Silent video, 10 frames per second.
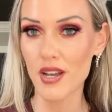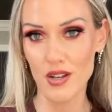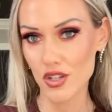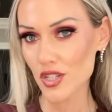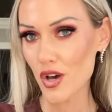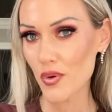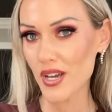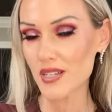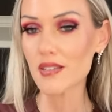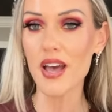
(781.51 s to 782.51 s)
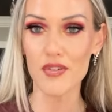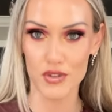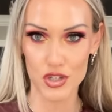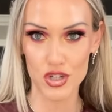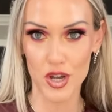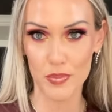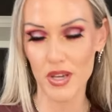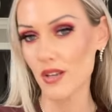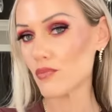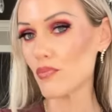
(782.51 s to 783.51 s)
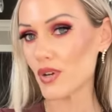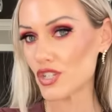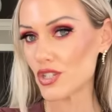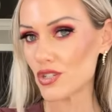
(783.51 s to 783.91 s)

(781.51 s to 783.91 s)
and as always, have fun shopping, budget